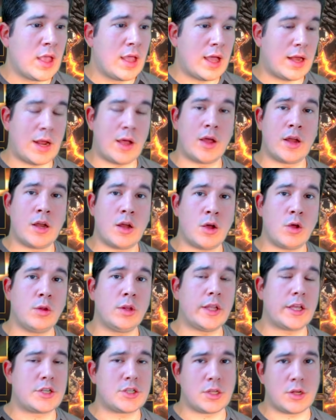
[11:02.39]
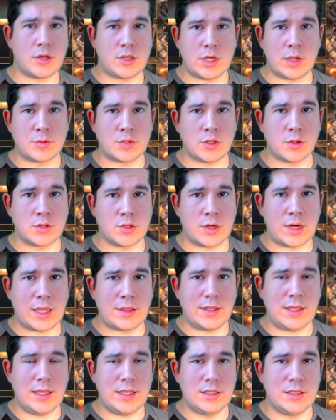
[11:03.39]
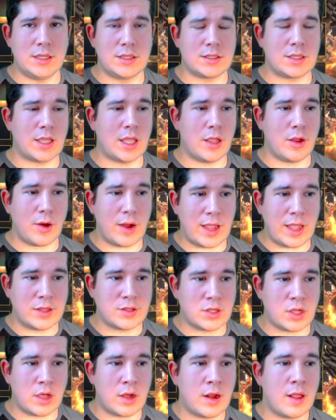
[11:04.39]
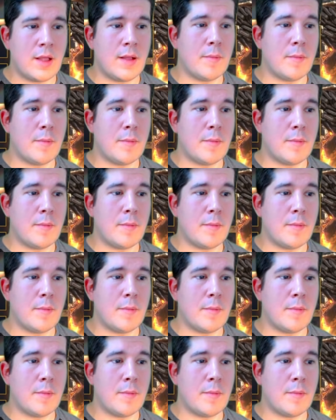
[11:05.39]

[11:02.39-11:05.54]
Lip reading: Now, I know Legendary Gemstones are not the easiest to get your hands on,